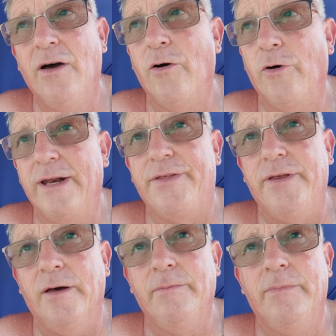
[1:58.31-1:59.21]
or
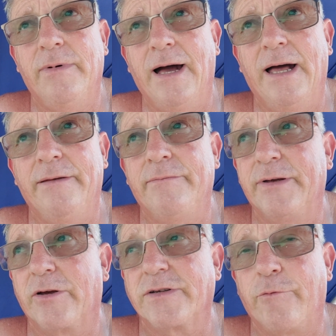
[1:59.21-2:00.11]
lithium, and
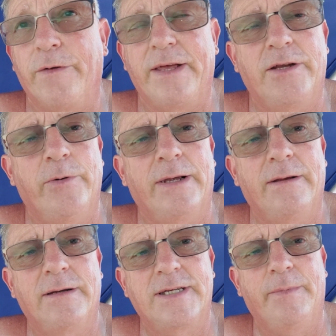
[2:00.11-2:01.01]
because of what they're
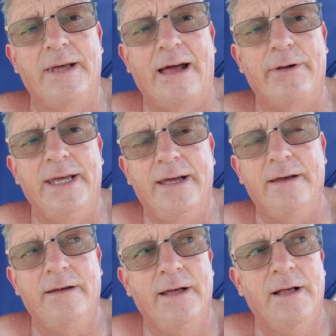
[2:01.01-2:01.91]
doing similar out
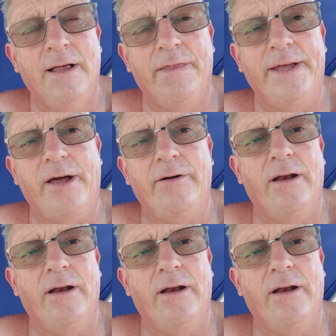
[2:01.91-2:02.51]
here, they don't